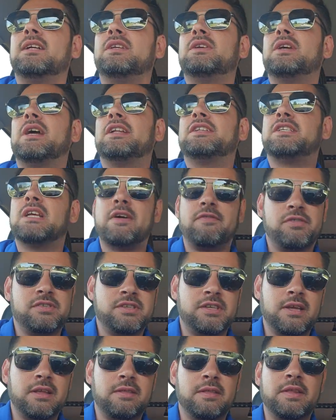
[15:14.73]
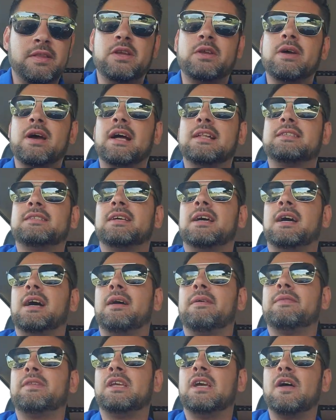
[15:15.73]
You got Jefferson. Then you got
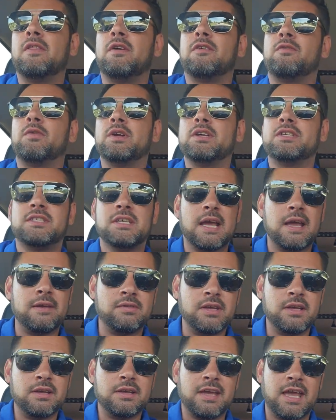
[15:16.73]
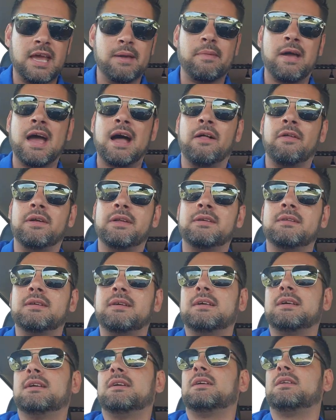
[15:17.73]
the other free safety, Cam Allen.
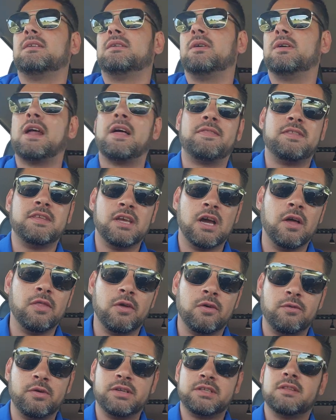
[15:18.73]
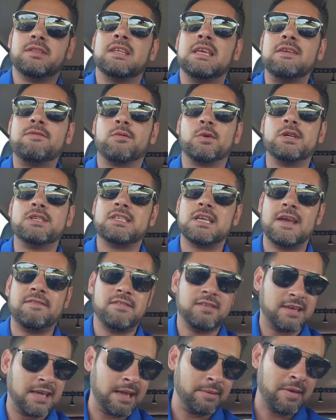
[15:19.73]
Or not the free
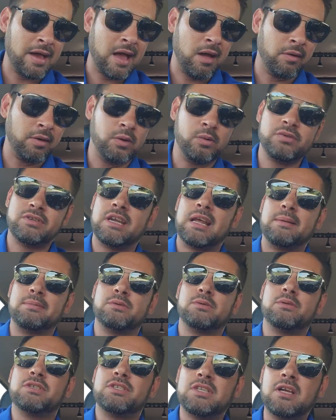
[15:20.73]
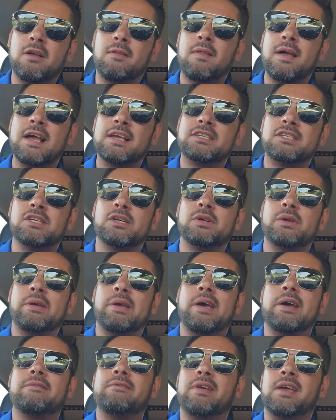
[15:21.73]
safety, Cam Allen, who was an absolute stud last year. You
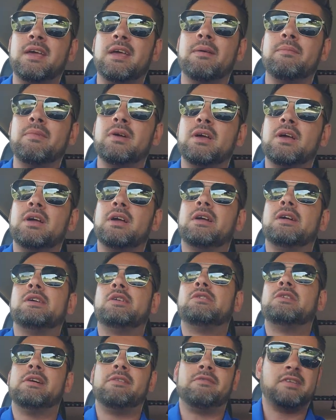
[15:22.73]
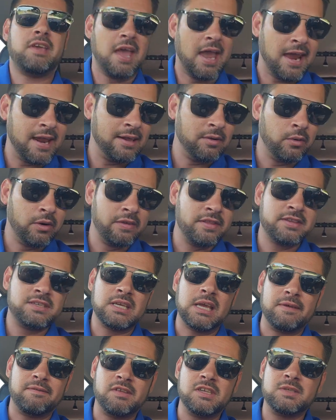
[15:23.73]
have him. You have Kane at one of the
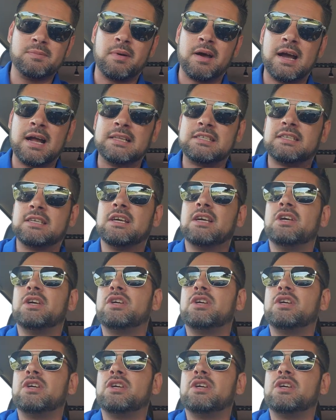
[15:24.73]
safety spots.